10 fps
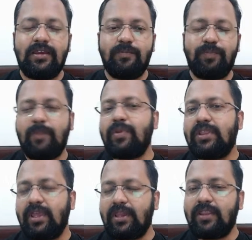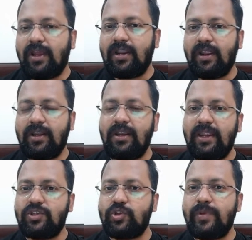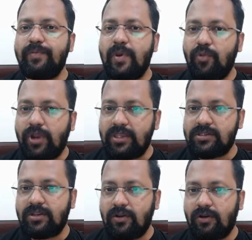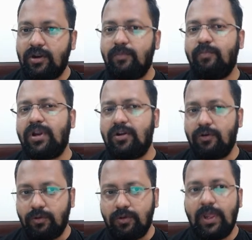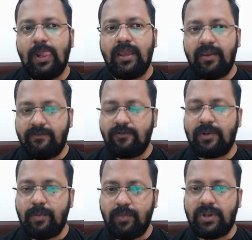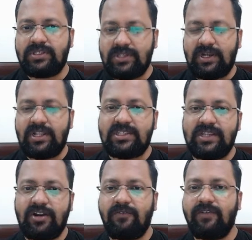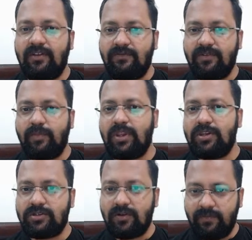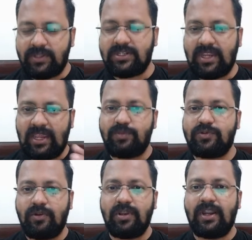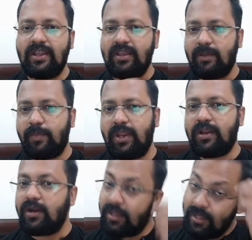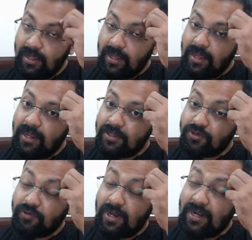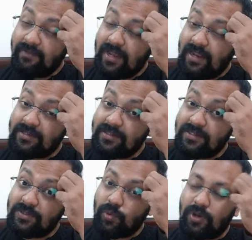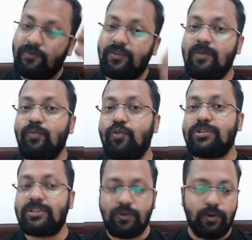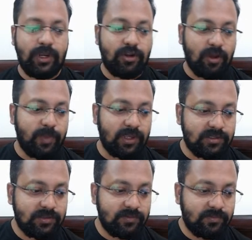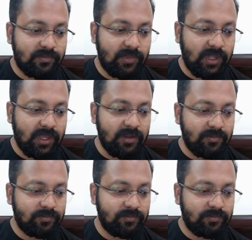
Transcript: people think that it needs to be memorized a lot, but no. If you remember a certain set of information which keeps on getting repeated, so qualitative analysis is one of the most scoring topics. Okay,